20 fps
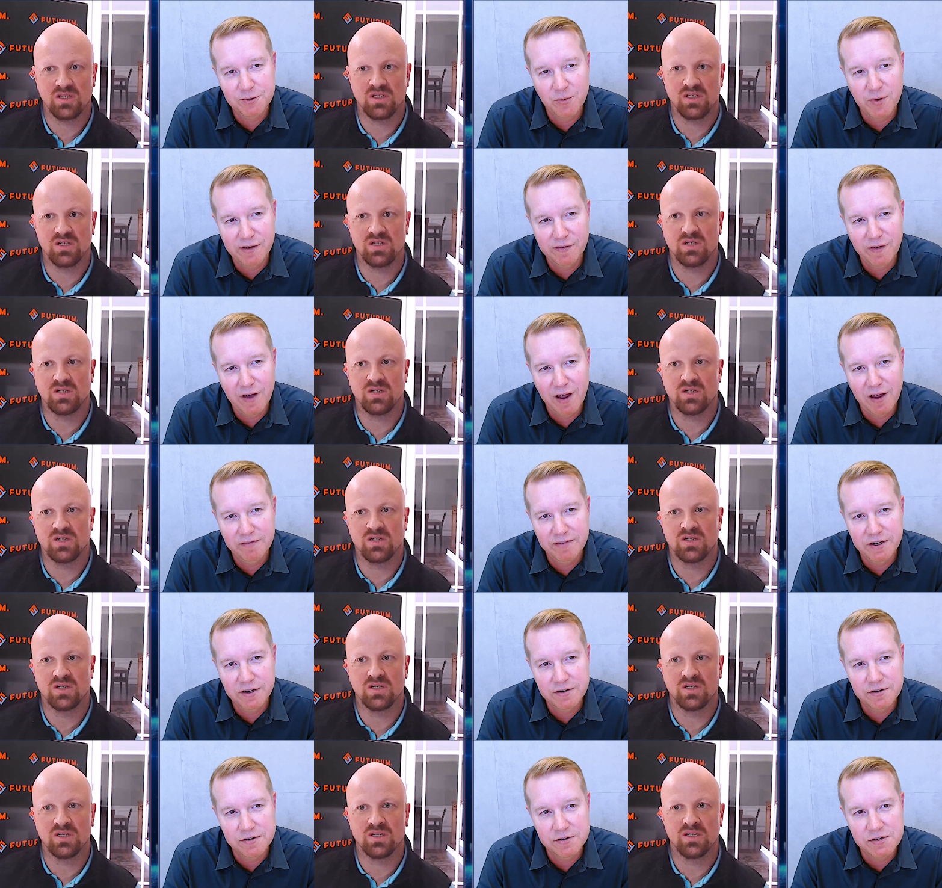Speaker 1: 25
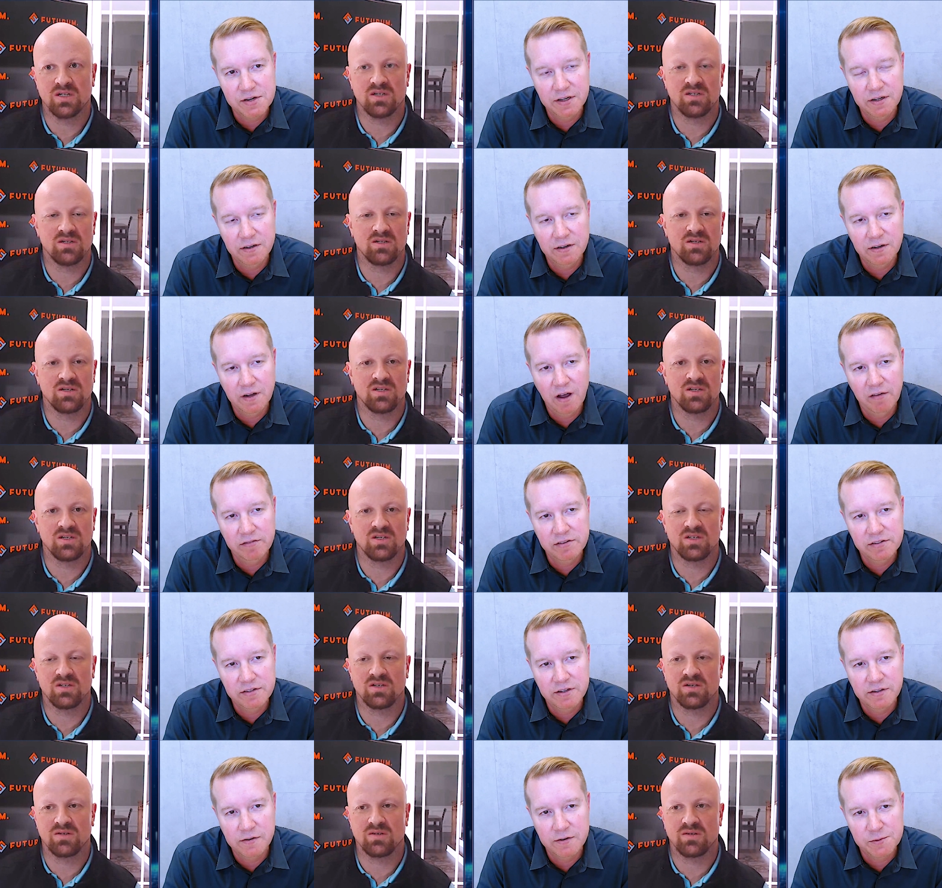years, and
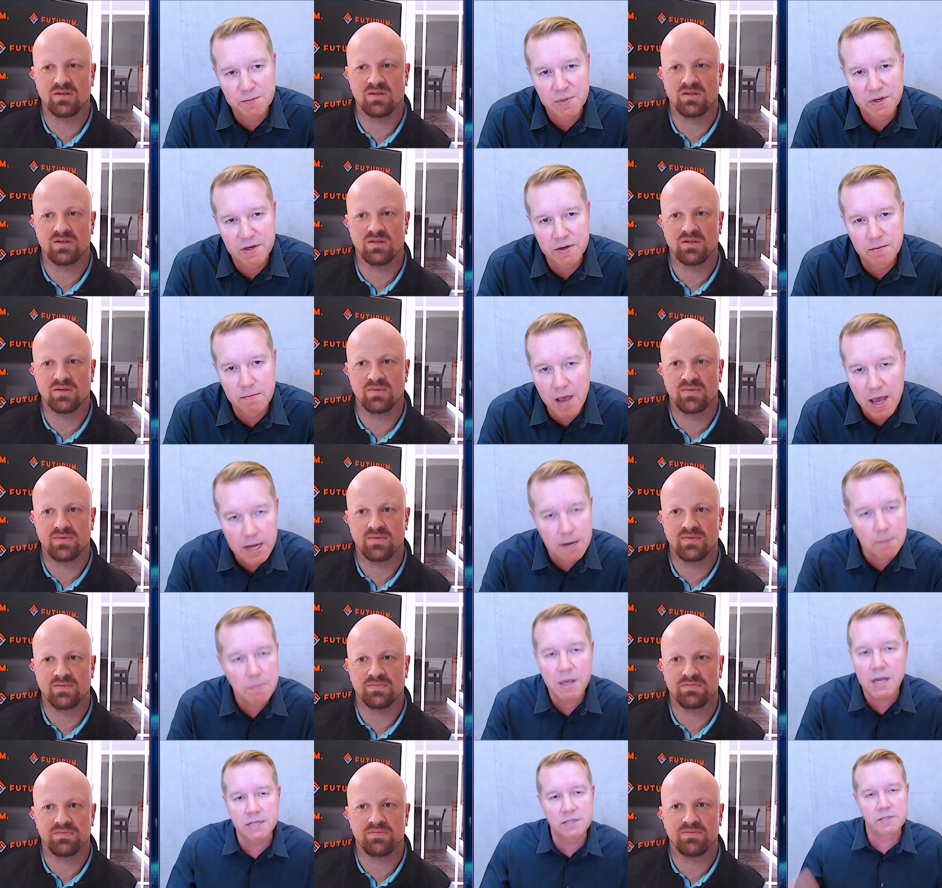obviously there's been many
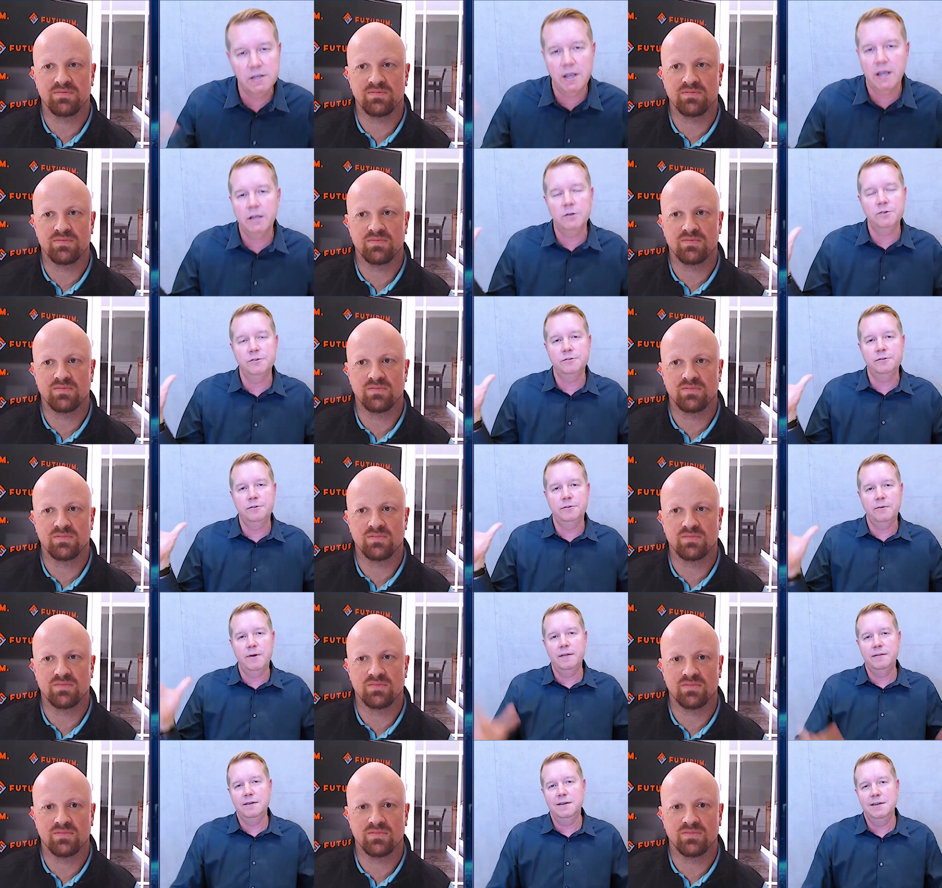many cycles
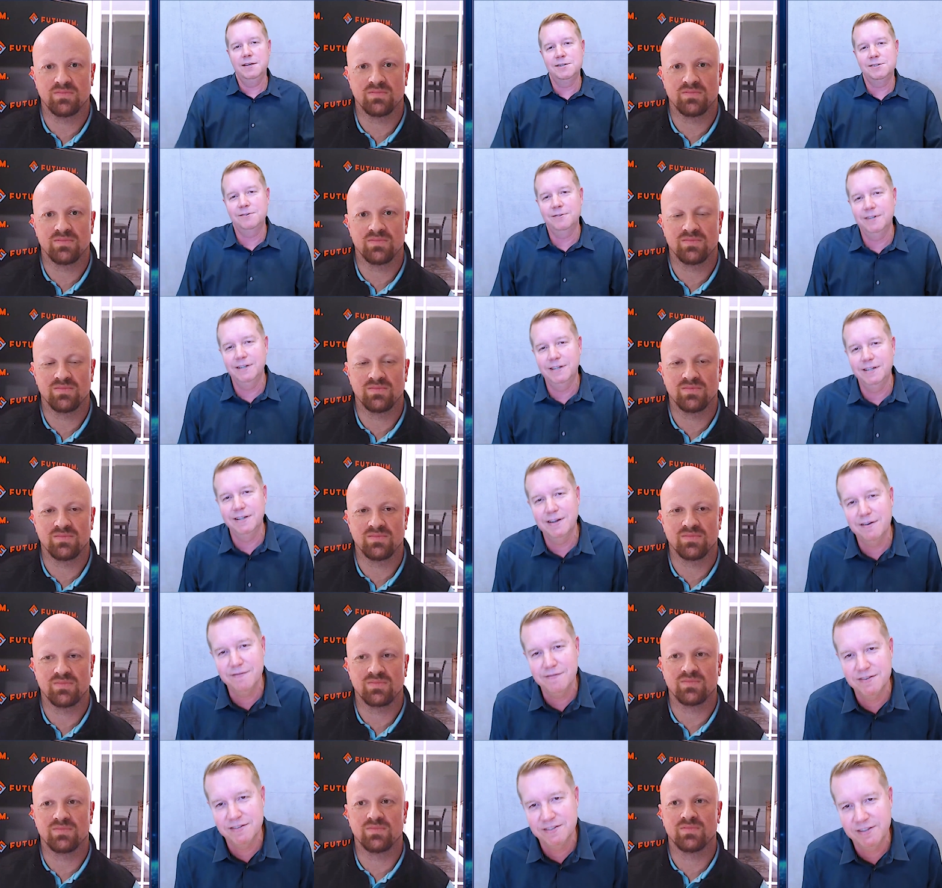throughout the history
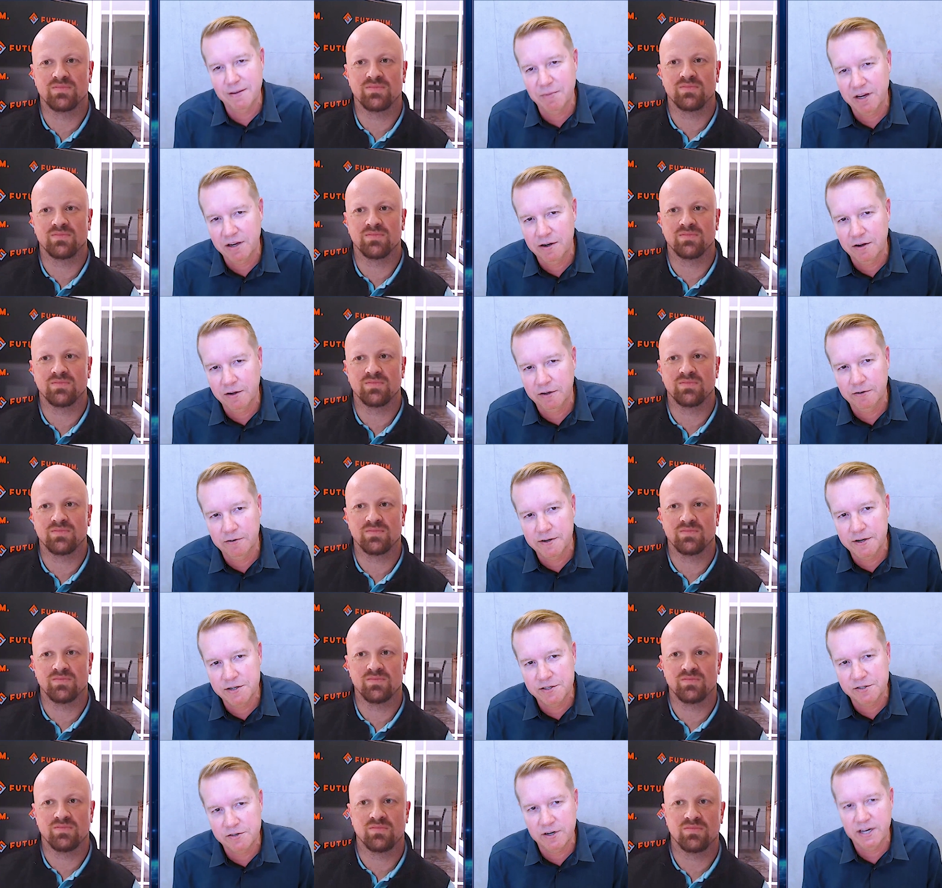of the semiconductor
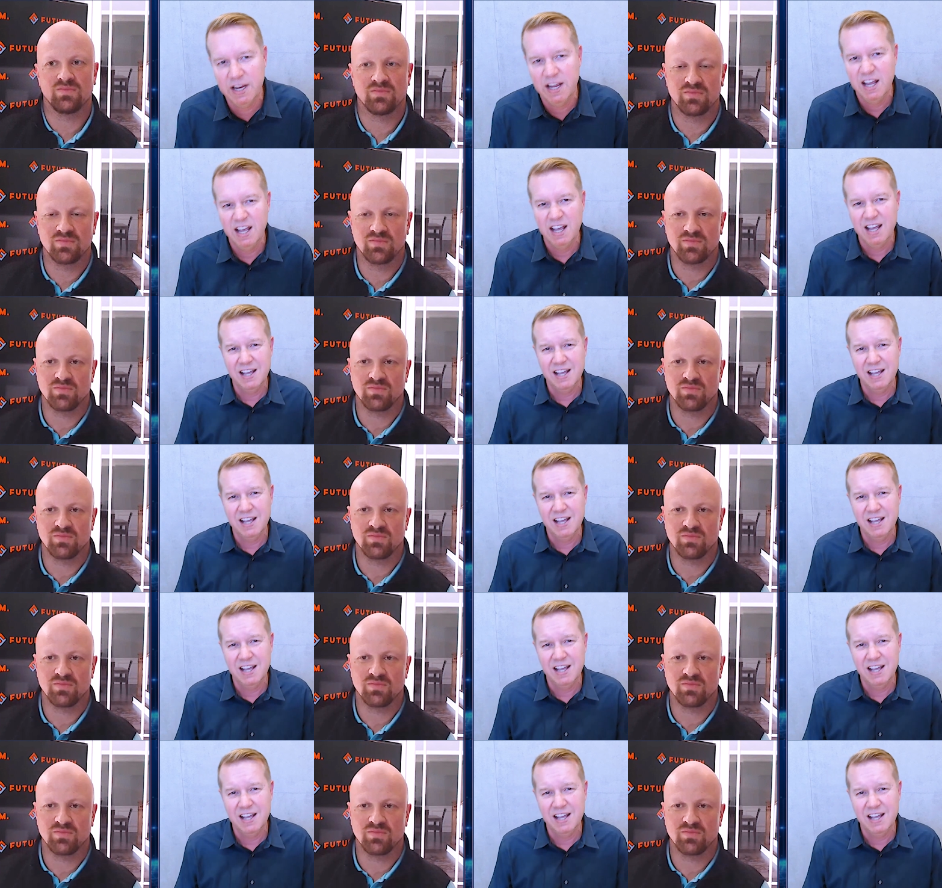industry.